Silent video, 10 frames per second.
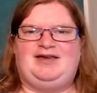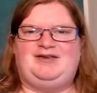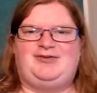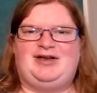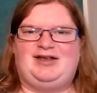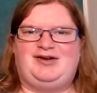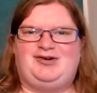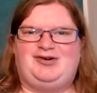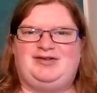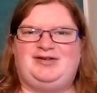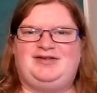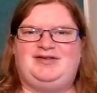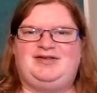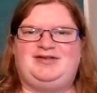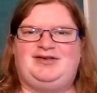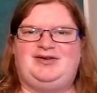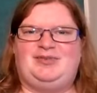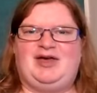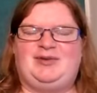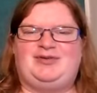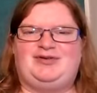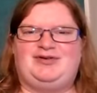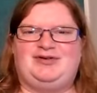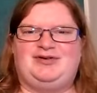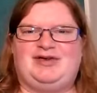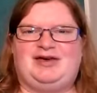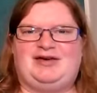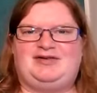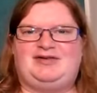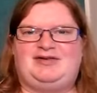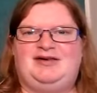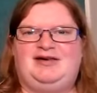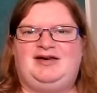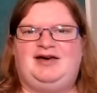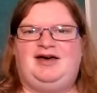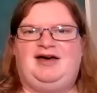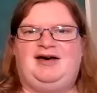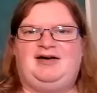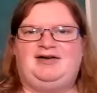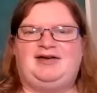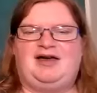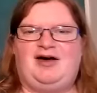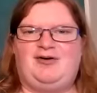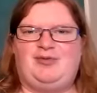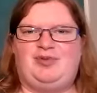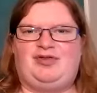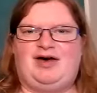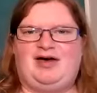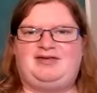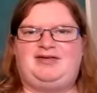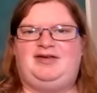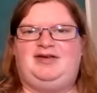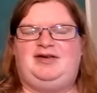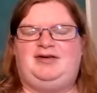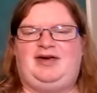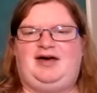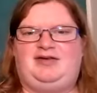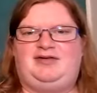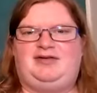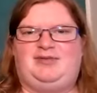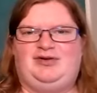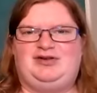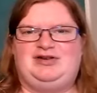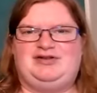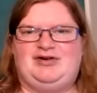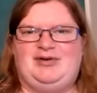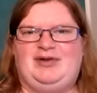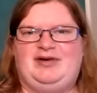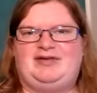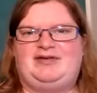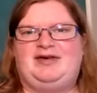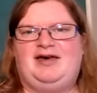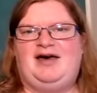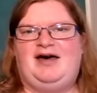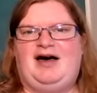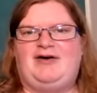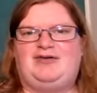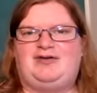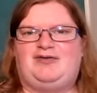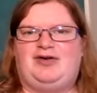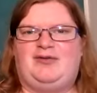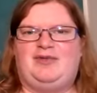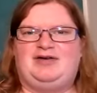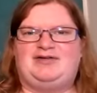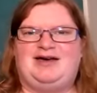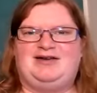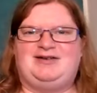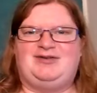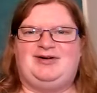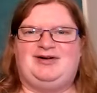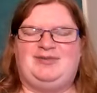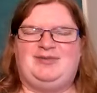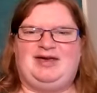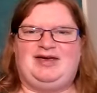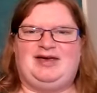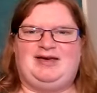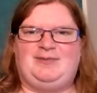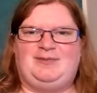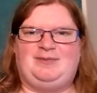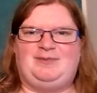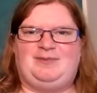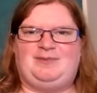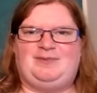It's really good to be able to do this. And I hope that you get as much enjoyment out of them as I do making them.